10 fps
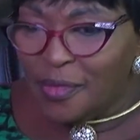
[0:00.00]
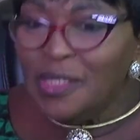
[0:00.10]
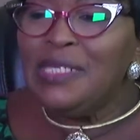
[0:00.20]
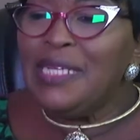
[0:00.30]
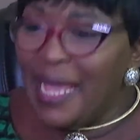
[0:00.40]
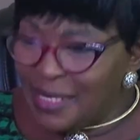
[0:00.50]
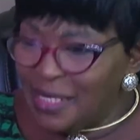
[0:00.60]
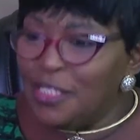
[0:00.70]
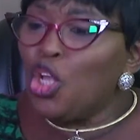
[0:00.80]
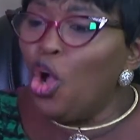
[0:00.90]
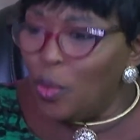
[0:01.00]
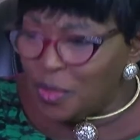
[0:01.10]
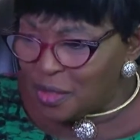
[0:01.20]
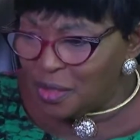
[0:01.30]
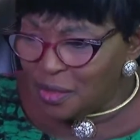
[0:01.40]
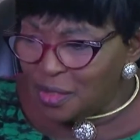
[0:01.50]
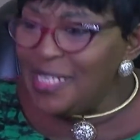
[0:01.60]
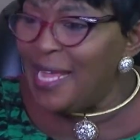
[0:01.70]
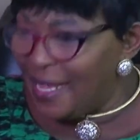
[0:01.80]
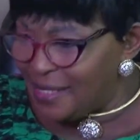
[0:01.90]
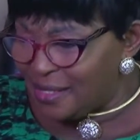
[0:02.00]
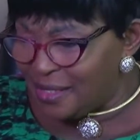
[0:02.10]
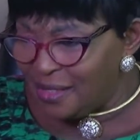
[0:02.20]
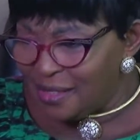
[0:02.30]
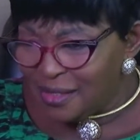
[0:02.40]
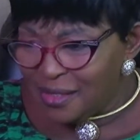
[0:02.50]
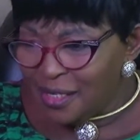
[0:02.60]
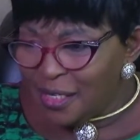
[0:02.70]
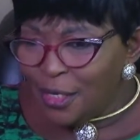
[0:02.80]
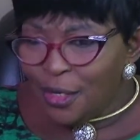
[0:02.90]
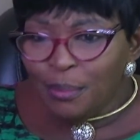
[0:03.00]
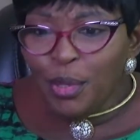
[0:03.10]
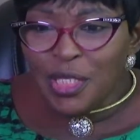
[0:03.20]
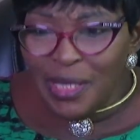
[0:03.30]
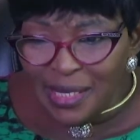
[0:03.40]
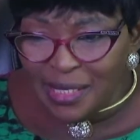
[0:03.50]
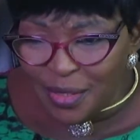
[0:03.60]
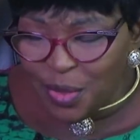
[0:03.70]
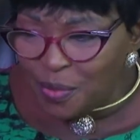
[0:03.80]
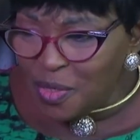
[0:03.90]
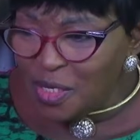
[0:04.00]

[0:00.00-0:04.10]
Yes, it costs. Yes. But listen to me.